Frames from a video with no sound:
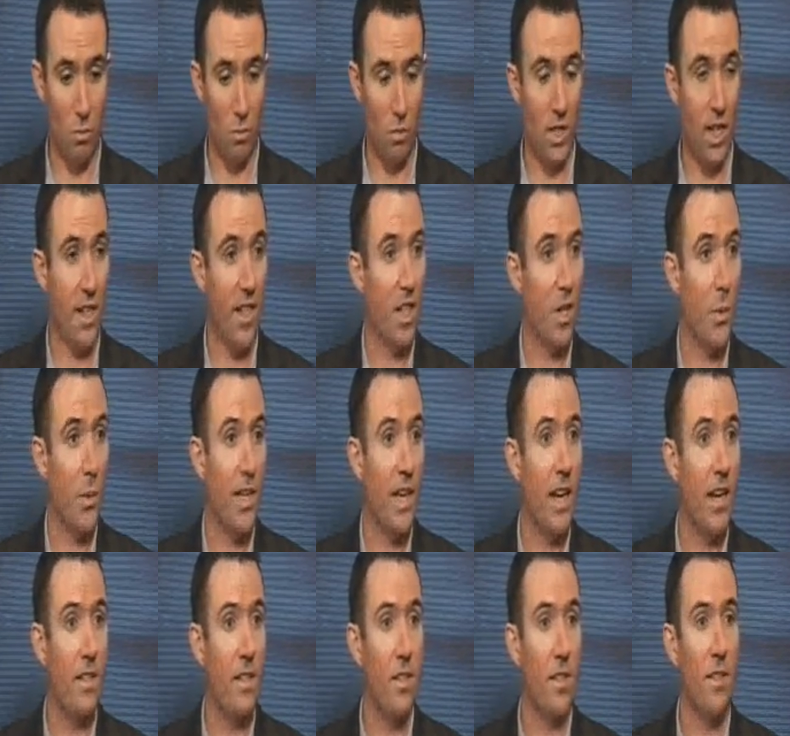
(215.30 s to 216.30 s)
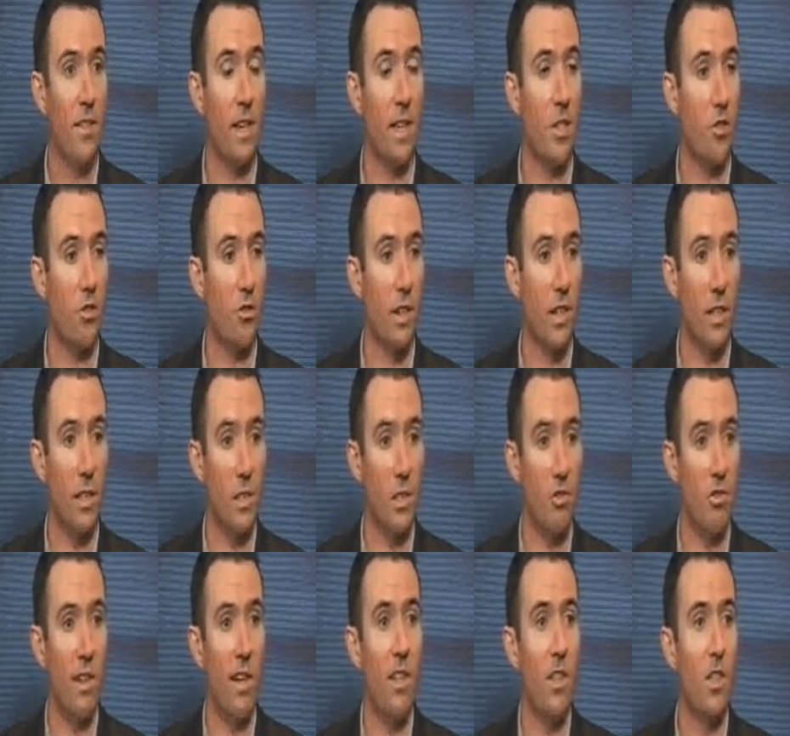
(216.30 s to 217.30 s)
technical analysis and trading
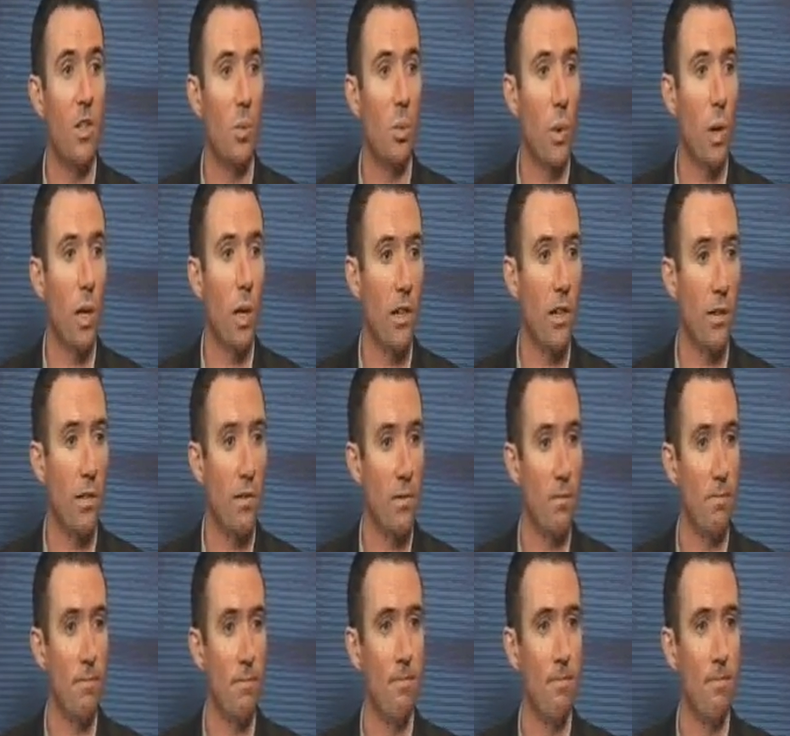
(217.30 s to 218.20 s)
strategy well enough.